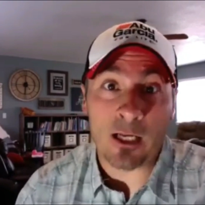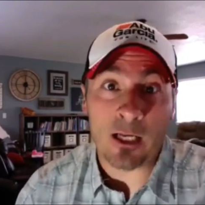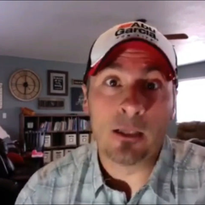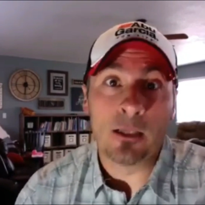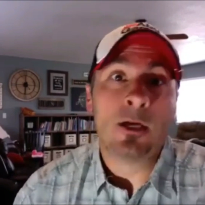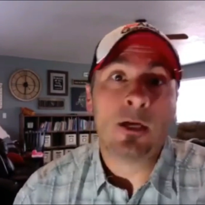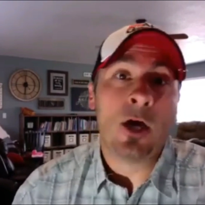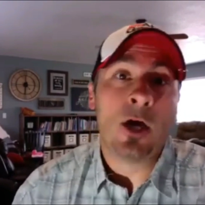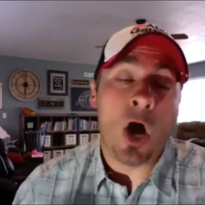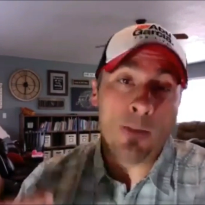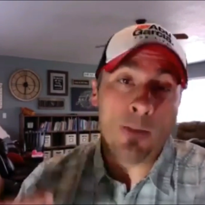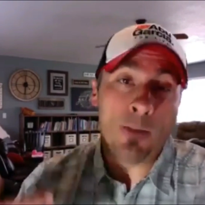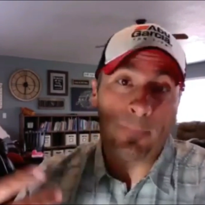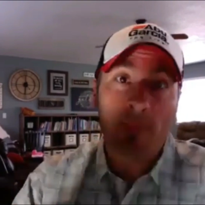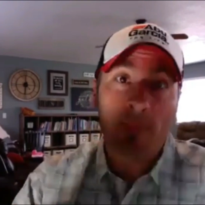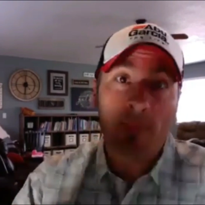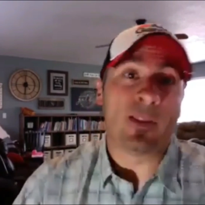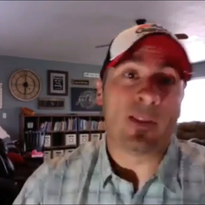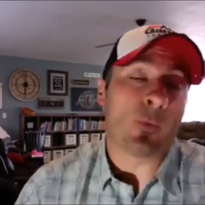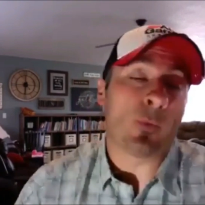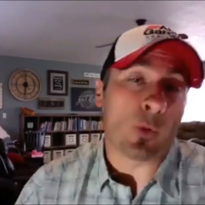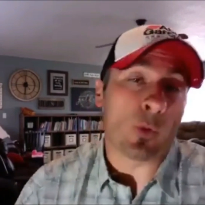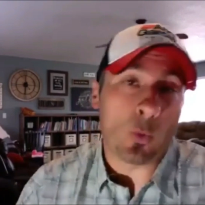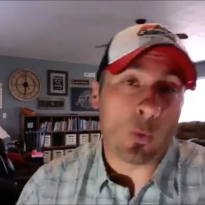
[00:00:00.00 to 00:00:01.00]
on people that were
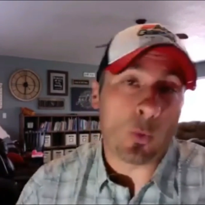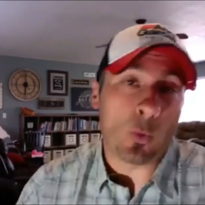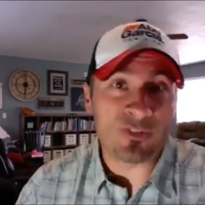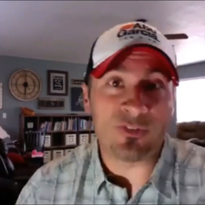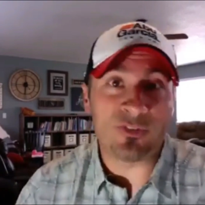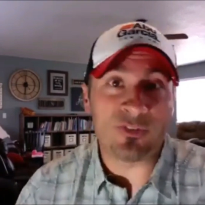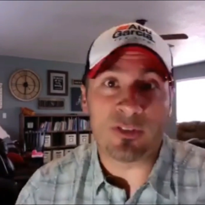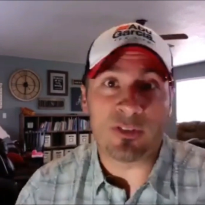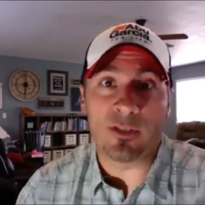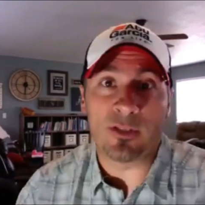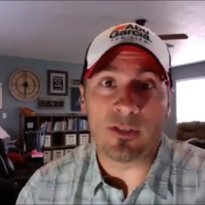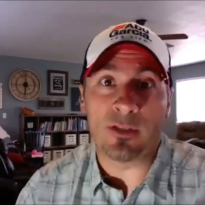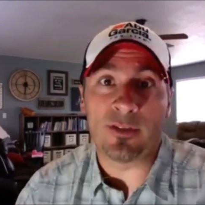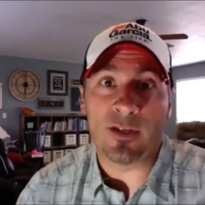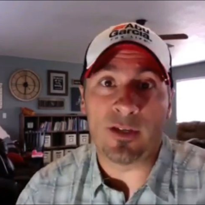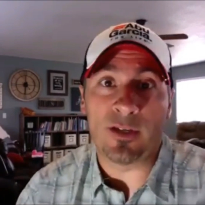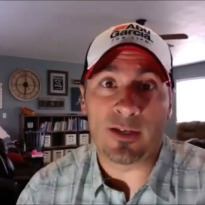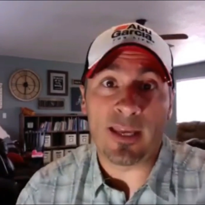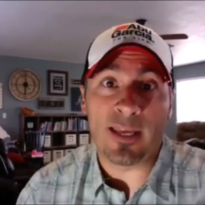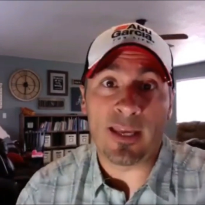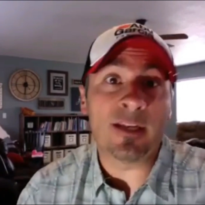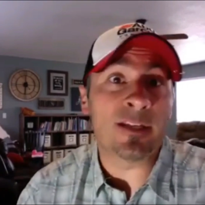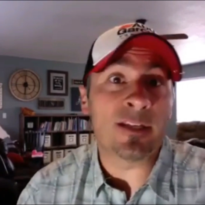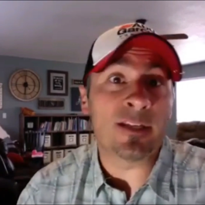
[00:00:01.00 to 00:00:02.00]
questioning the
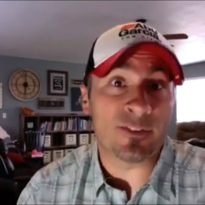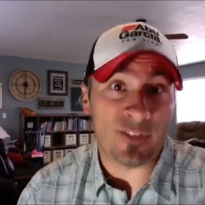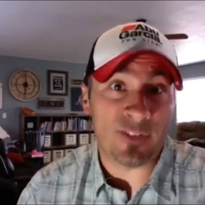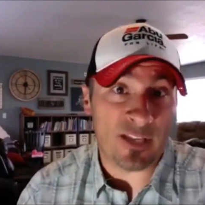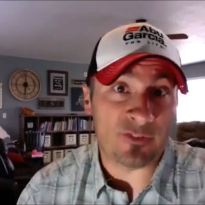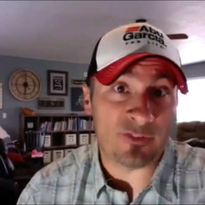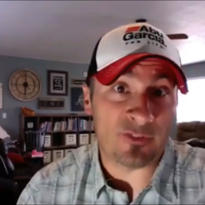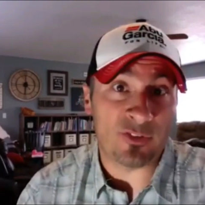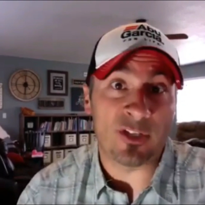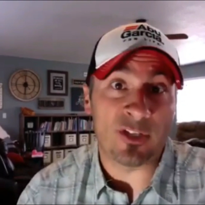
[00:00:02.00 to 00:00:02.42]
Kennedy assassination,